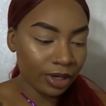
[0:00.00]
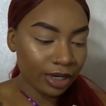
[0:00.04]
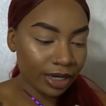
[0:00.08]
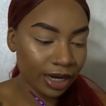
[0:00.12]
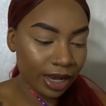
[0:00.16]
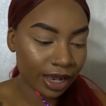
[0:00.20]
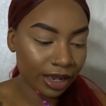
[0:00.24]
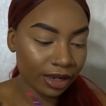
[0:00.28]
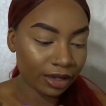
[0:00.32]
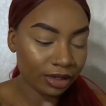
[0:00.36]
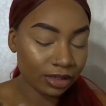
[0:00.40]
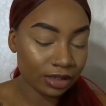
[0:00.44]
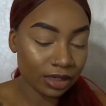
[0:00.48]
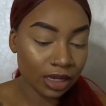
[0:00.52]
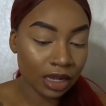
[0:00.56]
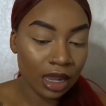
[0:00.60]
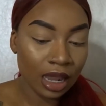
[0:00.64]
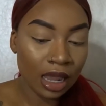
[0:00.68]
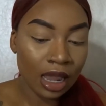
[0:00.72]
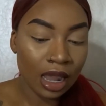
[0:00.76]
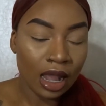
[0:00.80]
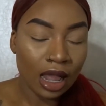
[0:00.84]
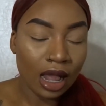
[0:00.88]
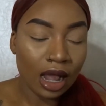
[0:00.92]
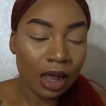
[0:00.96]
one next.
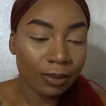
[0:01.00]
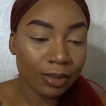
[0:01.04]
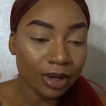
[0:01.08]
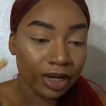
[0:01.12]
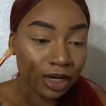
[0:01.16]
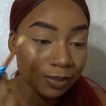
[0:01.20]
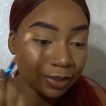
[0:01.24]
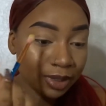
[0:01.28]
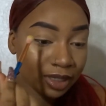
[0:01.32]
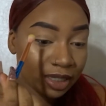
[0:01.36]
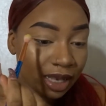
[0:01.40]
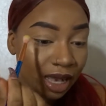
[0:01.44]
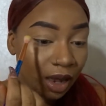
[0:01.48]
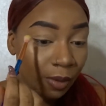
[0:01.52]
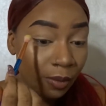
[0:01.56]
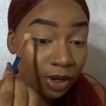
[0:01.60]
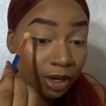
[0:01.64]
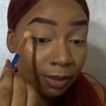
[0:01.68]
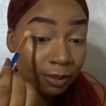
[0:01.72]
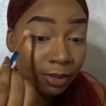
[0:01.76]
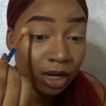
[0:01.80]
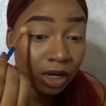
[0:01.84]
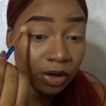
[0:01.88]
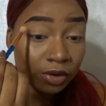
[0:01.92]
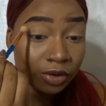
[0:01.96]
I'm gonna put that one
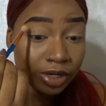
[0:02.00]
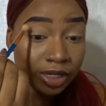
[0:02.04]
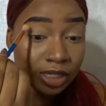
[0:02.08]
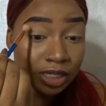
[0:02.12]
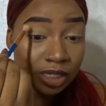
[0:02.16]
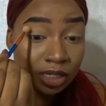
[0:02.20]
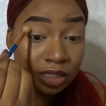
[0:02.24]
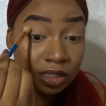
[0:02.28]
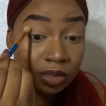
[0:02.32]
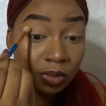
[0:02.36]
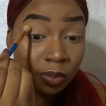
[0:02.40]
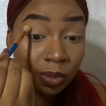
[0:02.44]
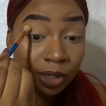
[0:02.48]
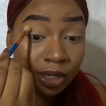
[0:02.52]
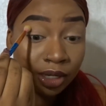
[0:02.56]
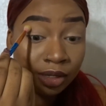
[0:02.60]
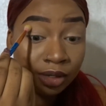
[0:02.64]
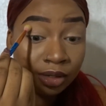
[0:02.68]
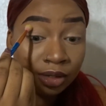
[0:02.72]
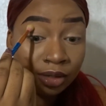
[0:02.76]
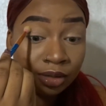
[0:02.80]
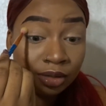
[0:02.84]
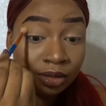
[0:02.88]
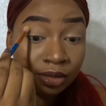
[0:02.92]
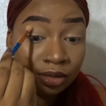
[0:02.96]
in my crease as
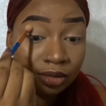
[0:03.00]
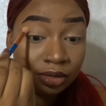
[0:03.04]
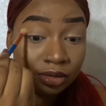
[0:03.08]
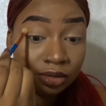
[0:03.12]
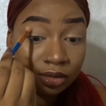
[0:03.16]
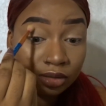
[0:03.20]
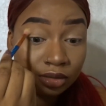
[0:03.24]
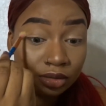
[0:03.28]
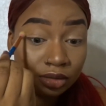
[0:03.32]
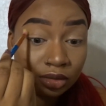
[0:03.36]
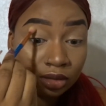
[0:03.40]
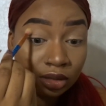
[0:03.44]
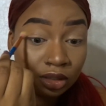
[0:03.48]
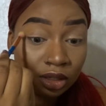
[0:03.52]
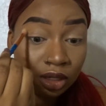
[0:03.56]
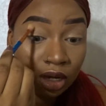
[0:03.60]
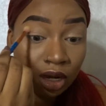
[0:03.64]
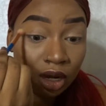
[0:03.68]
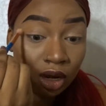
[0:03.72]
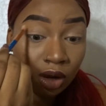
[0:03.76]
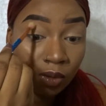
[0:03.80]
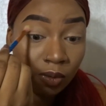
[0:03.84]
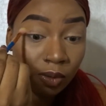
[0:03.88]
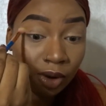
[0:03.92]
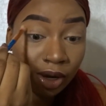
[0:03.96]
well,
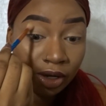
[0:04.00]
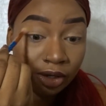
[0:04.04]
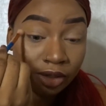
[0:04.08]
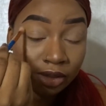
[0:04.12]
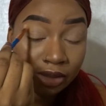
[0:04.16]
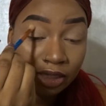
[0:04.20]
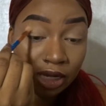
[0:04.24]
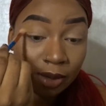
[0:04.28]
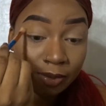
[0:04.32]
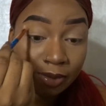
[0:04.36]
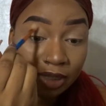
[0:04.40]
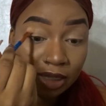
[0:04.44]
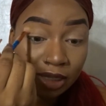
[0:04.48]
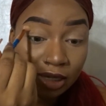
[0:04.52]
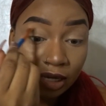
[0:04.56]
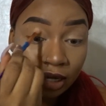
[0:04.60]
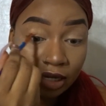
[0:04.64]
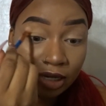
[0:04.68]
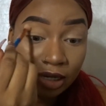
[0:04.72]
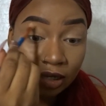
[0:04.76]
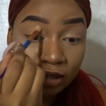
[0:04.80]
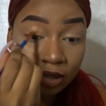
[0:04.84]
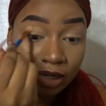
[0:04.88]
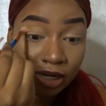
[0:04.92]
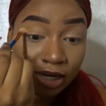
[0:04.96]
right on top of the
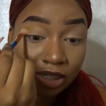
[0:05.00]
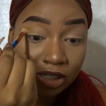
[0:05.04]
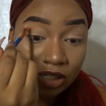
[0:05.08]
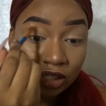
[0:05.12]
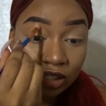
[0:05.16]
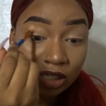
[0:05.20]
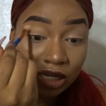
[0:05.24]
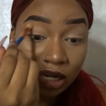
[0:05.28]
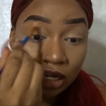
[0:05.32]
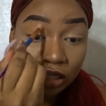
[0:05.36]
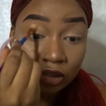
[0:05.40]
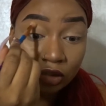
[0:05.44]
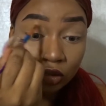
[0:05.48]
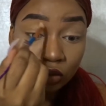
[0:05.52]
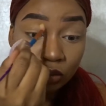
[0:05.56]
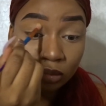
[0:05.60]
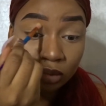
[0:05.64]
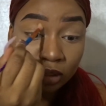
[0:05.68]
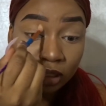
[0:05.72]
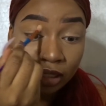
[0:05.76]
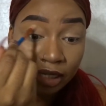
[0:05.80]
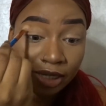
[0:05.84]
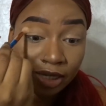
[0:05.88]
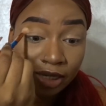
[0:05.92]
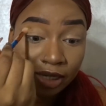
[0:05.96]
yellow that I just got through
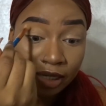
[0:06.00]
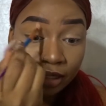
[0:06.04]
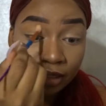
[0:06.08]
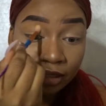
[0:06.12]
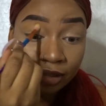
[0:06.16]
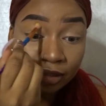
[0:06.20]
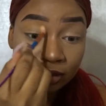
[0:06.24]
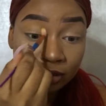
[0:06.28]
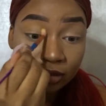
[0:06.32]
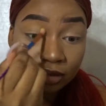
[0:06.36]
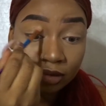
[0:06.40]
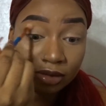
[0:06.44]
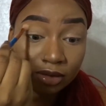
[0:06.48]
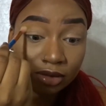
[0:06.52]
blending.